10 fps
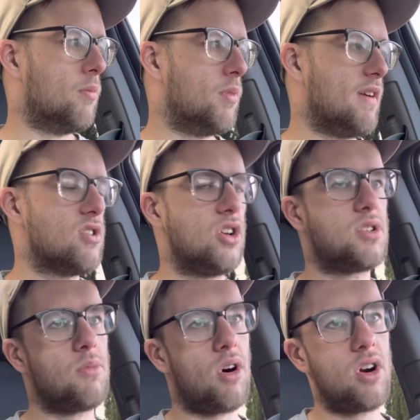Even though
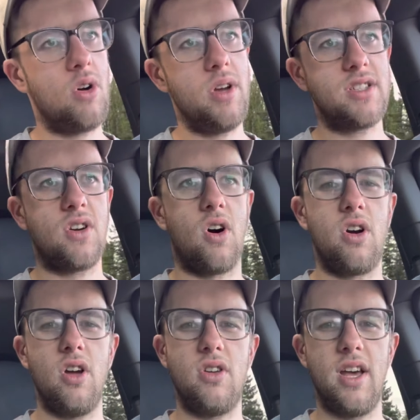tomorrow is
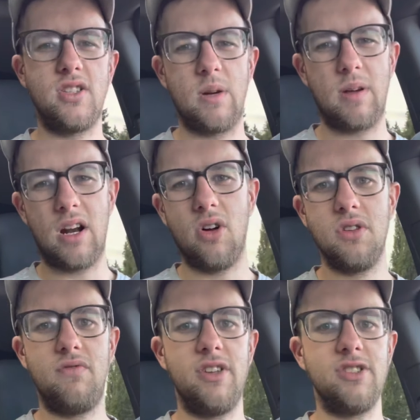cardio day, so I'm kind of on
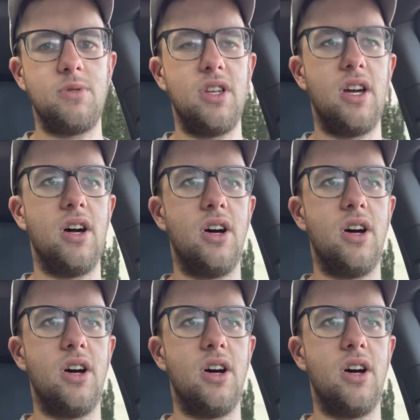the fence with it.